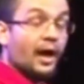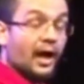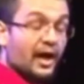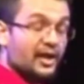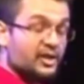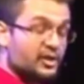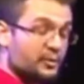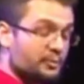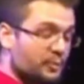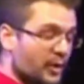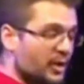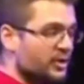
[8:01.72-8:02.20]

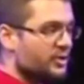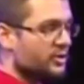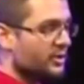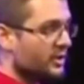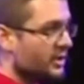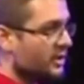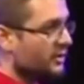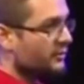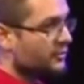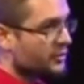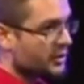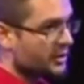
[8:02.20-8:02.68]

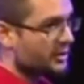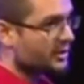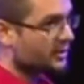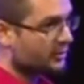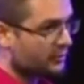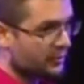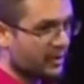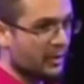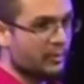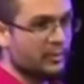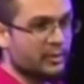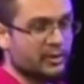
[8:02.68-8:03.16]
if she's
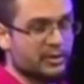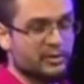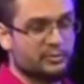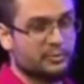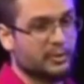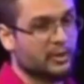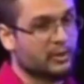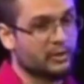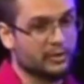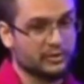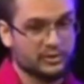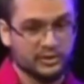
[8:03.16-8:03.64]
a feminist,
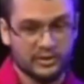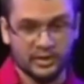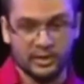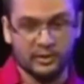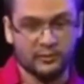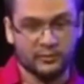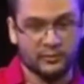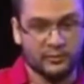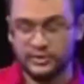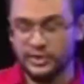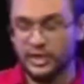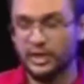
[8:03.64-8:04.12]
because
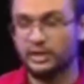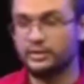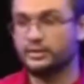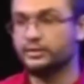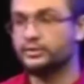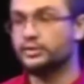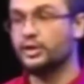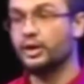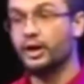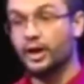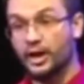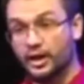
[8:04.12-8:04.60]
their vaginas
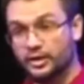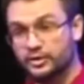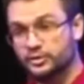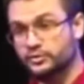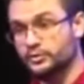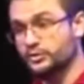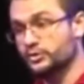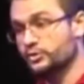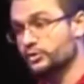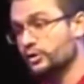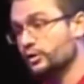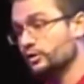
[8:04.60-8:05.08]
are
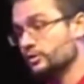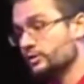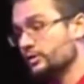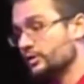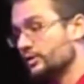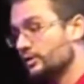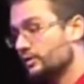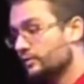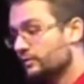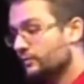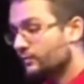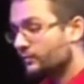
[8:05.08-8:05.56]
extra
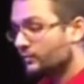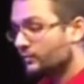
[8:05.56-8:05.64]
salty.